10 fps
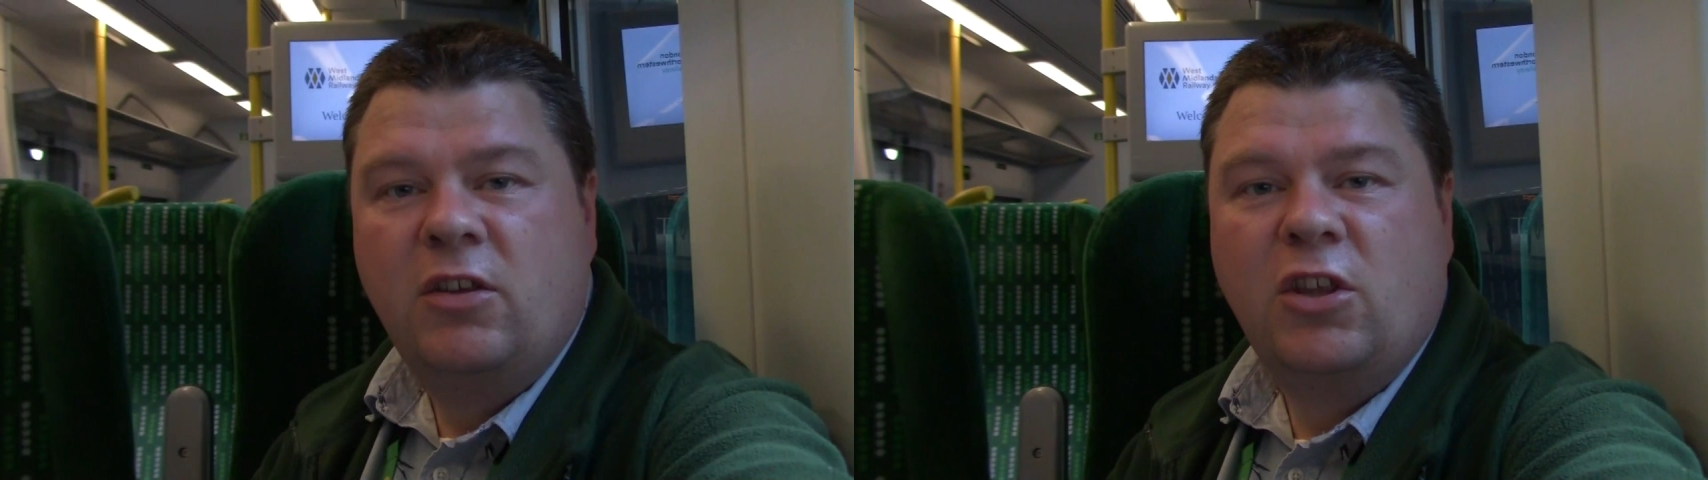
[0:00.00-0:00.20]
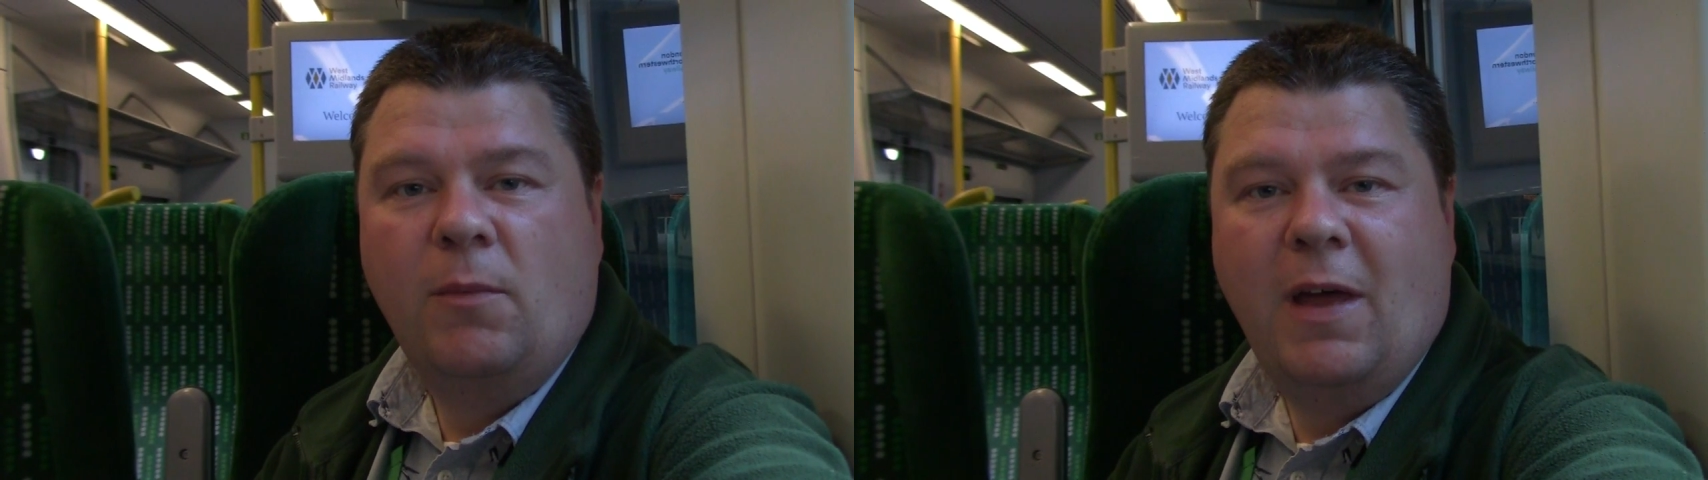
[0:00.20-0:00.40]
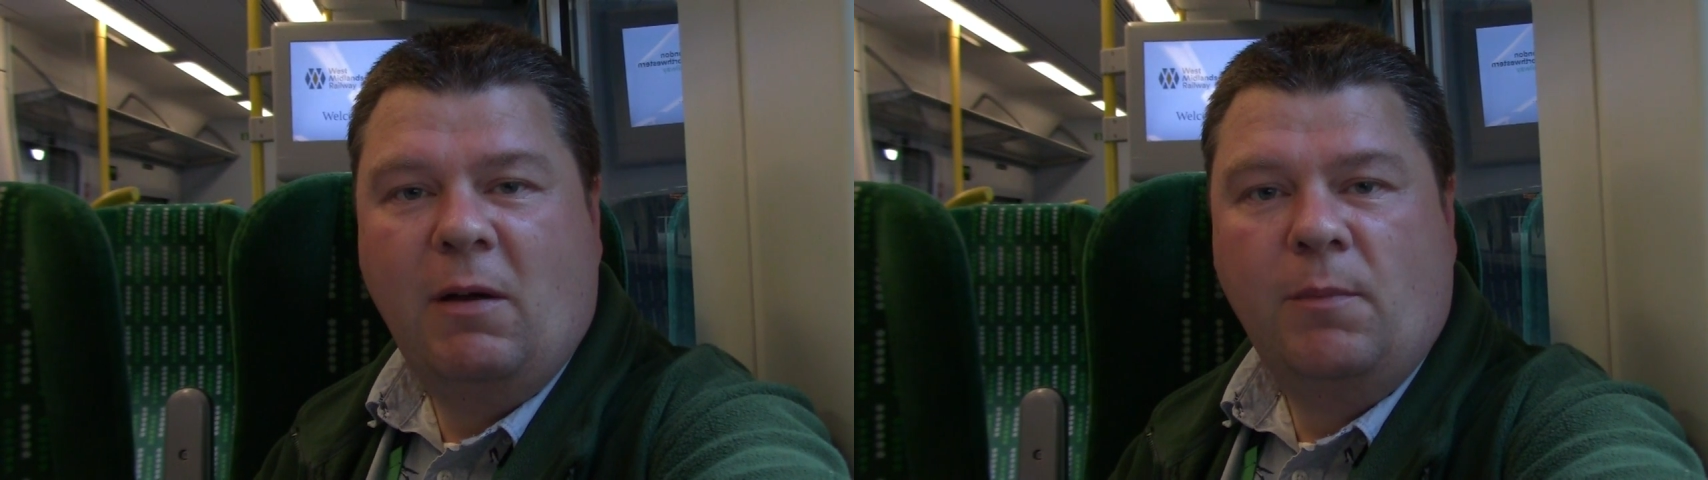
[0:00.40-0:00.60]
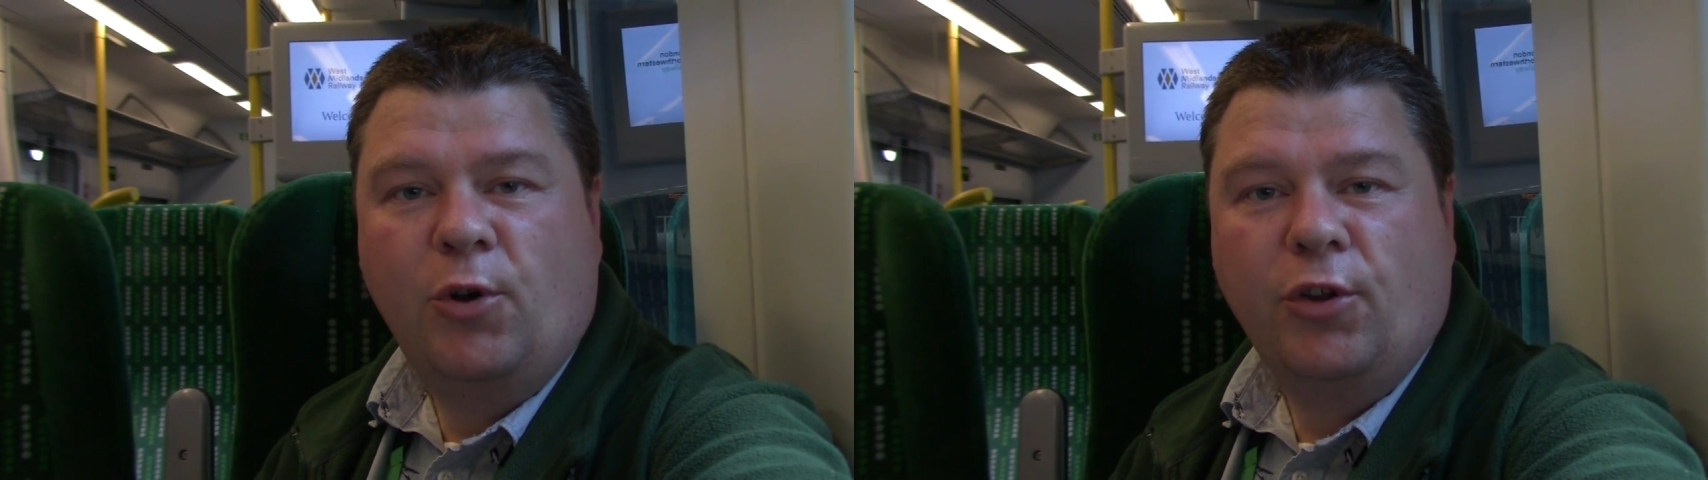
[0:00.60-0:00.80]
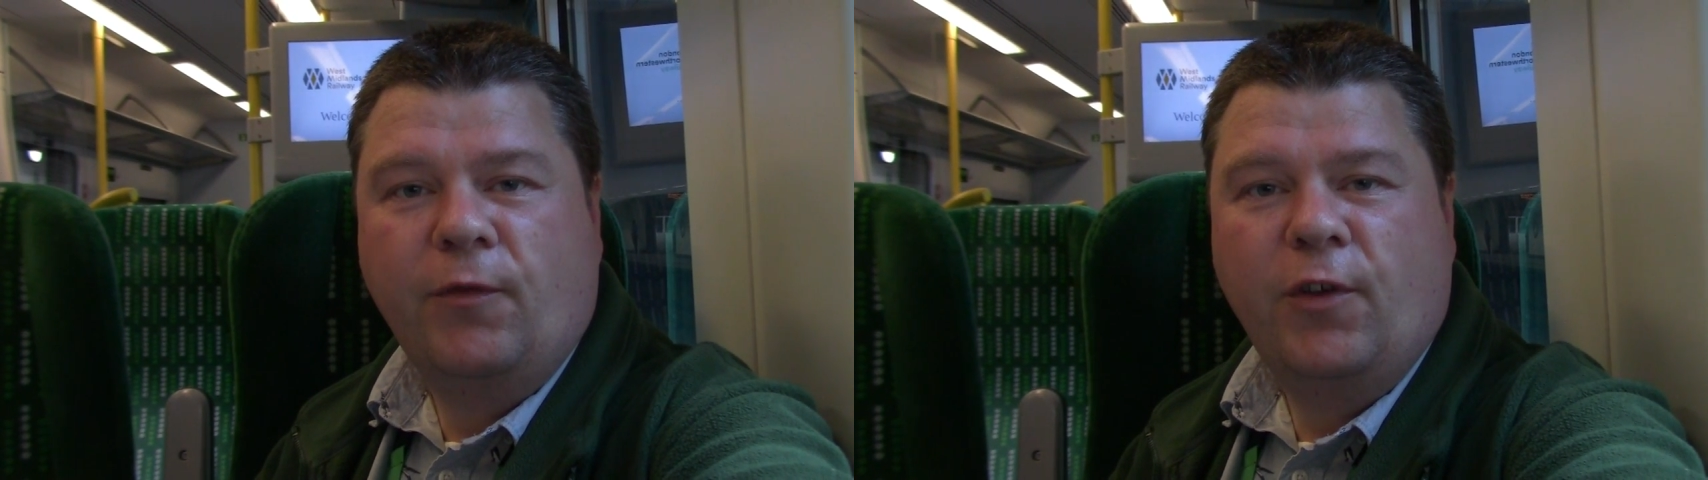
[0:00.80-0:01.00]
So I'm now on
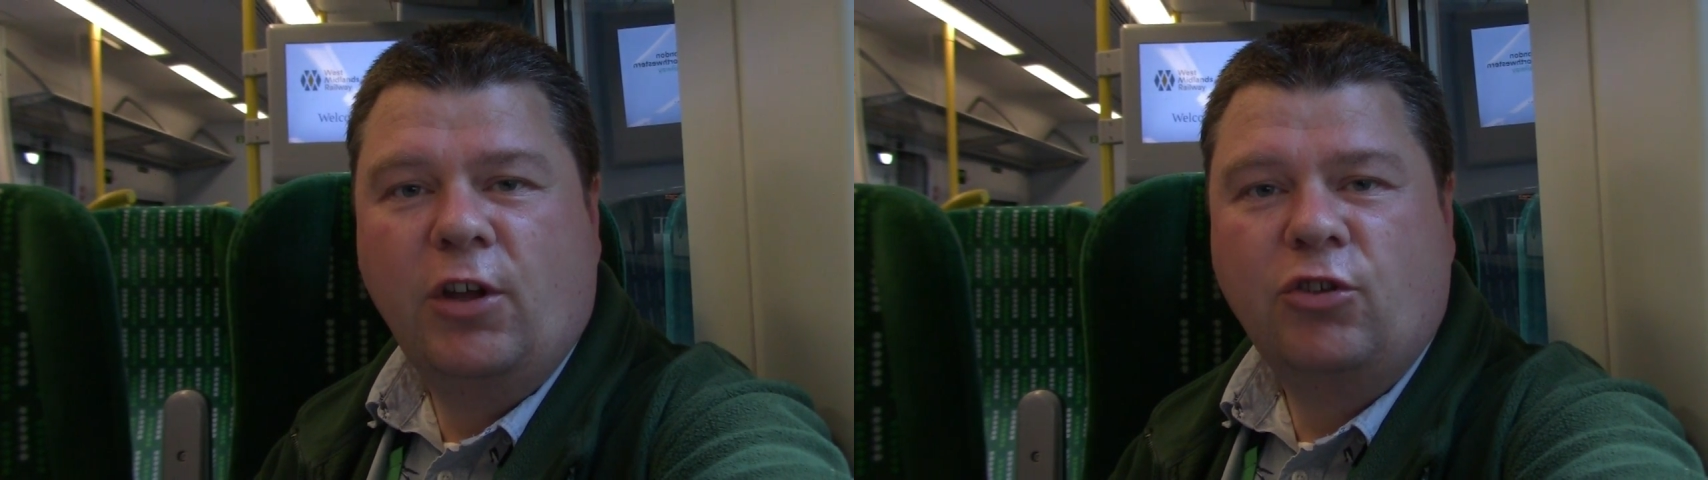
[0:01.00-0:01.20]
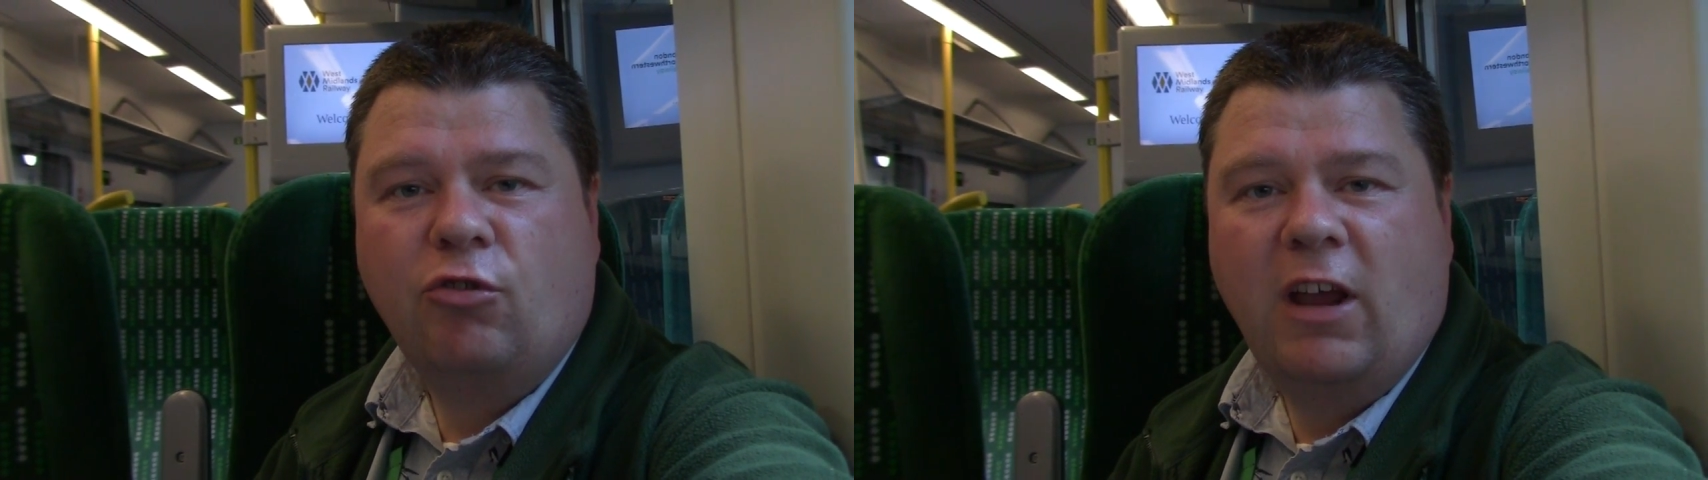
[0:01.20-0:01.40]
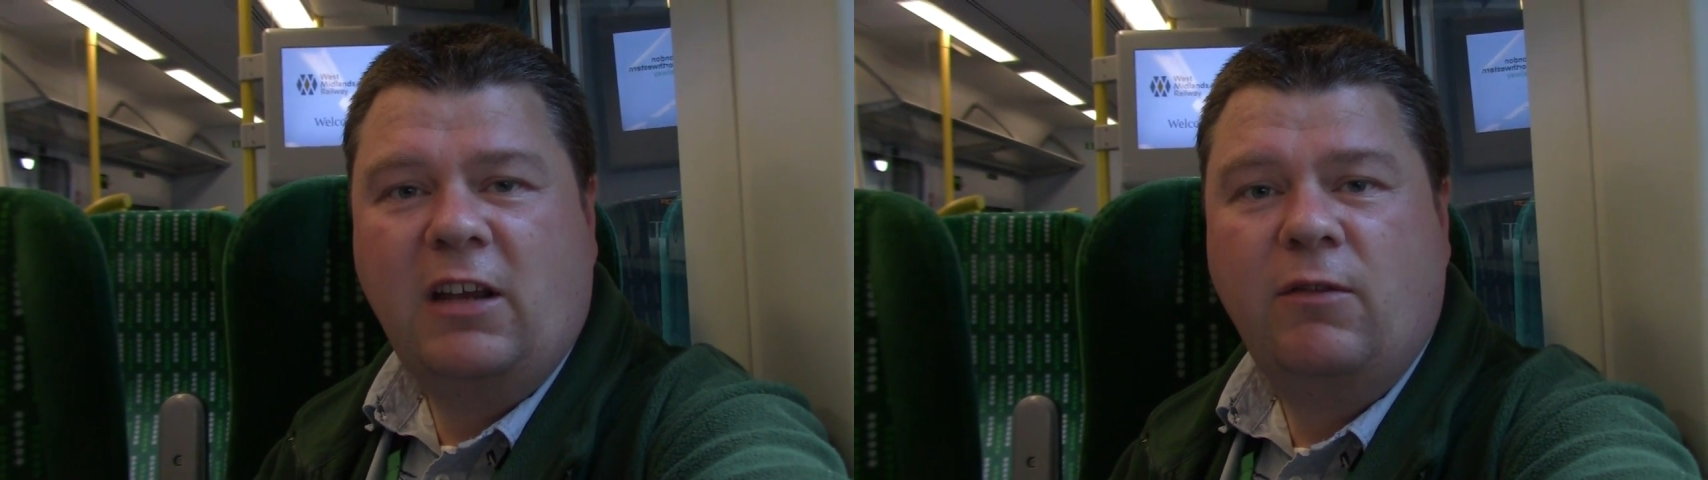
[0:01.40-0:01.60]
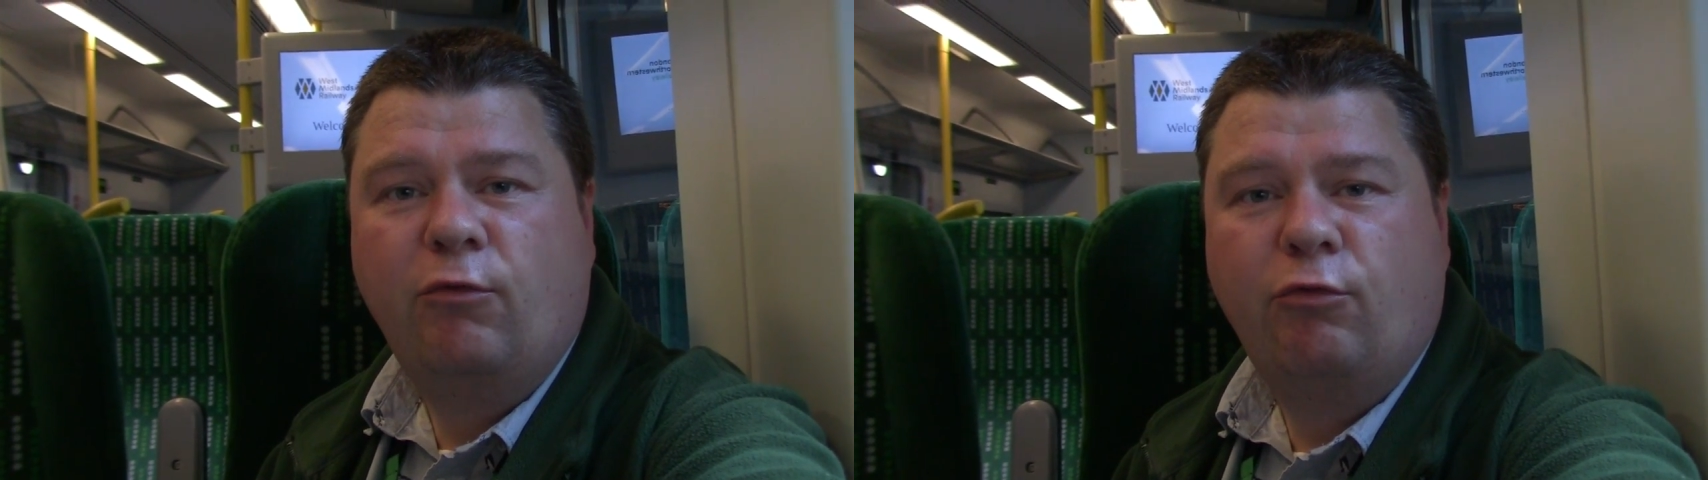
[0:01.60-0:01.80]
board the first train,